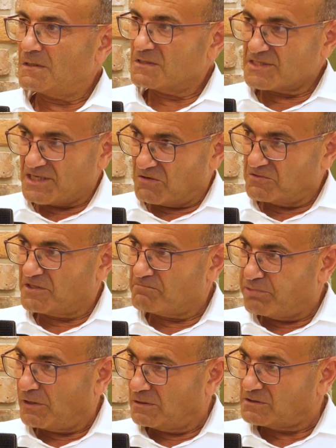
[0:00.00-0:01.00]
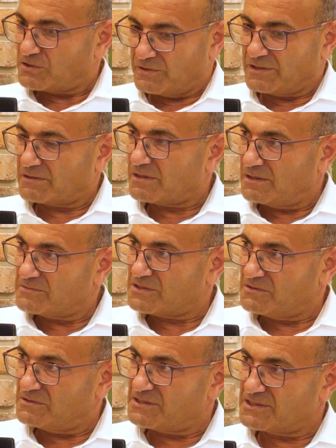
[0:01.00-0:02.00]
Saudi pulse when it comes
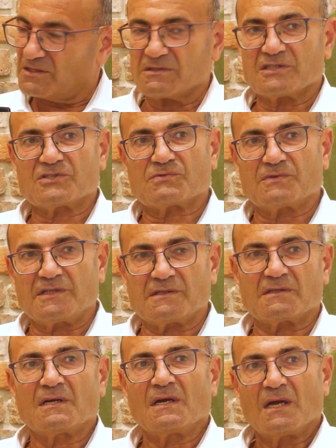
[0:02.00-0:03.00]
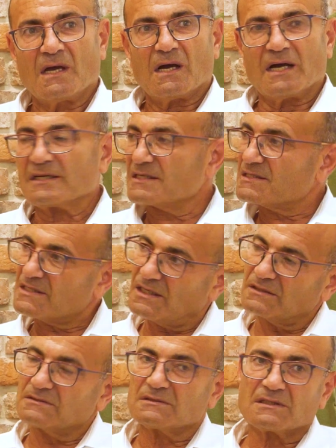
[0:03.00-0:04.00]
to the Saudi street, I can
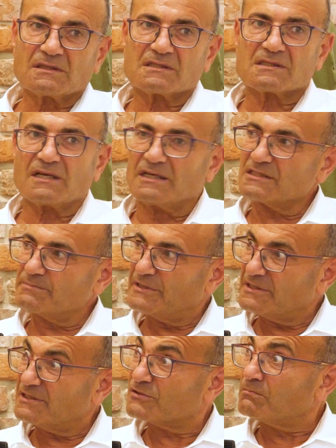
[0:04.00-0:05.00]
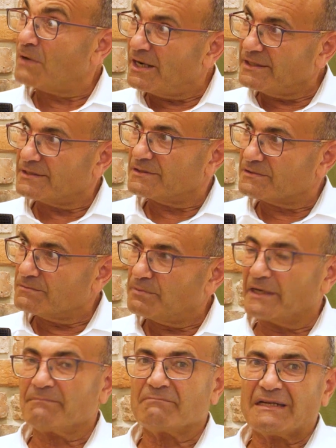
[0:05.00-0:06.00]
tell you that this guy is being admired
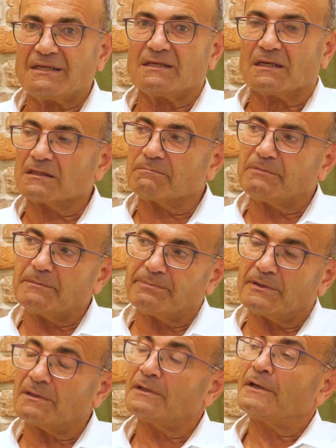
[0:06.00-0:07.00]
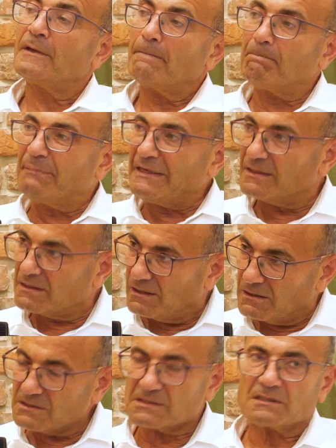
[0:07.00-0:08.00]
by many young people
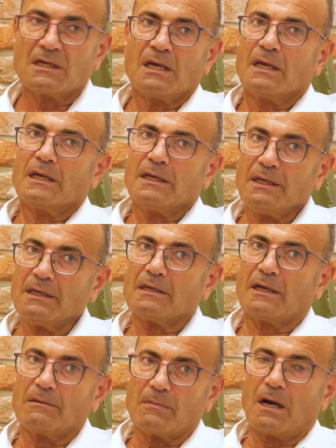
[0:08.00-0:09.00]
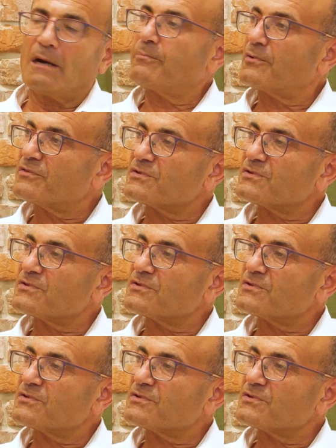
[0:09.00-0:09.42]
because he came up with